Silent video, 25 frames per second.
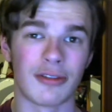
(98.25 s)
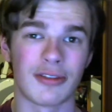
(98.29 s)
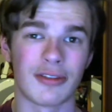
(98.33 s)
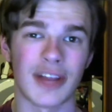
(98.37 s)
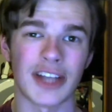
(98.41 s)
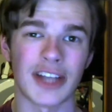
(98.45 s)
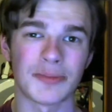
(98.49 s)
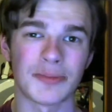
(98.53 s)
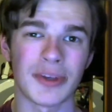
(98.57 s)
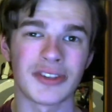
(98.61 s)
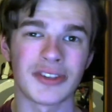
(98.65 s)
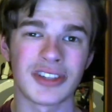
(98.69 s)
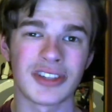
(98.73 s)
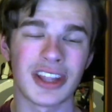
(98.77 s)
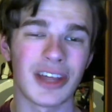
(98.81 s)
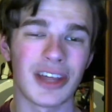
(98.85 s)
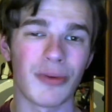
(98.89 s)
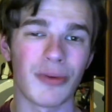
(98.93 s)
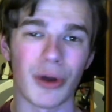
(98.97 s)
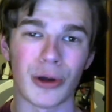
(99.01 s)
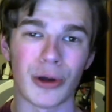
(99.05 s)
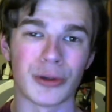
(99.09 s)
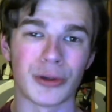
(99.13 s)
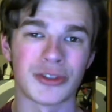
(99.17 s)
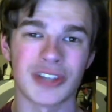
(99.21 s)
That's basically
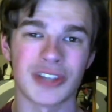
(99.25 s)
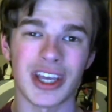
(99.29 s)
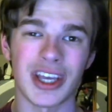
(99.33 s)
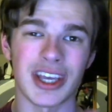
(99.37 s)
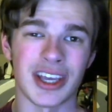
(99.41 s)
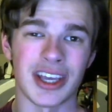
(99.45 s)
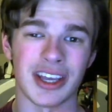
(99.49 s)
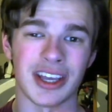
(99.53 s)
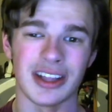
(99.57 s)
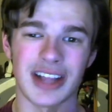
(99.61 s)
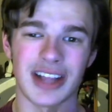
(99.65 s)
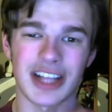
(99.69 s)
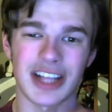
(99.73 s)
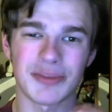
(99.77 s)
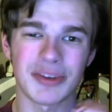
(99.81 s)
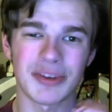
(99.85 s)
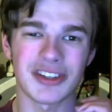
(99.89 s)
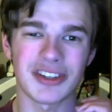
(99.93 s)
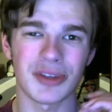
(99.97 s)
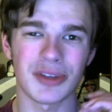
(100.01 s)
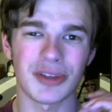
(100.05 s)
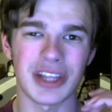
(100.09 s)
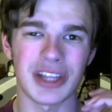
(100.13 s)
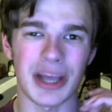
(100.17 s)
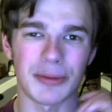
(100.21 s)
what it was saying. That's
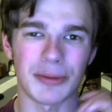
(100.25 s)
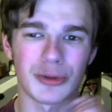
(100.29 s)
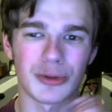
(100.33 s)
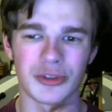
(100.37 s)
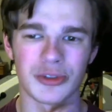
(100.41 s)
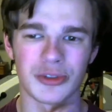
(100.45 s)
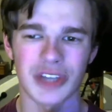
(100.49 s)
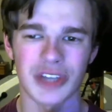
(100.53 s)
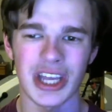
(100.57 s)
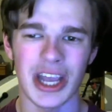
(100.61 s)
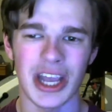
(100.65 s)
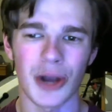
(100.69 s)
basically what the episode was saying.